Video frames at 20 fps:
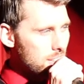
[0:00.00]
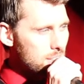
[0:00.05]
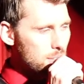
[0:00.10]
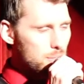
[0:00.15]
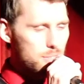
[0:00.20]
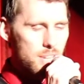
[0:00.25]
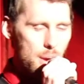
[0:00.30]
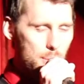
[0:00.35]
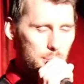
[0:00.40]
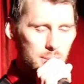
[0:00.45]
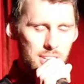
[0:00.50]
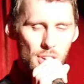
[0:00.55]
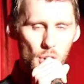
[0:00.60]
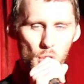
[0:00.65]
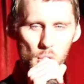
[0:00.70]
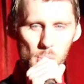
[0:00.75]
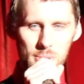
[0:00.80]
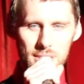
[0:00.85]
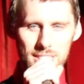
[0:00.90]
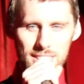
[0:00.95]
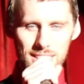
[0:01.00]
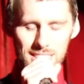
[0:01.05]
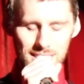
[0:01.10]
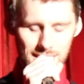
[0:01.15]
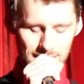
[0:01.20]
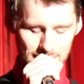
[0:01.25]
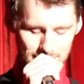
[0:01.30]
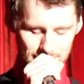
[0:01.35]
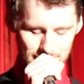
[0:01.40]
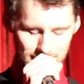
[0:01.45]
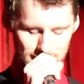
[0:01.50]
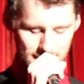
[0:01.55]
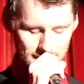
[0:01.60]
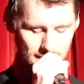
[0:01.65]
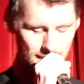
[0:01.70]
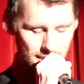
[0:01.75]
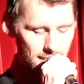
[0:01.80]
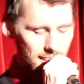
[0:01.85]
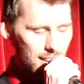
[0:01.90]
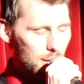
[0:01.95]
So now we know them as Indians.
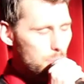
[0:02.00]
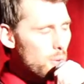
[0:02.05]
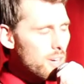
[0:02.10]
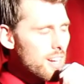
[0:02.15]
Like,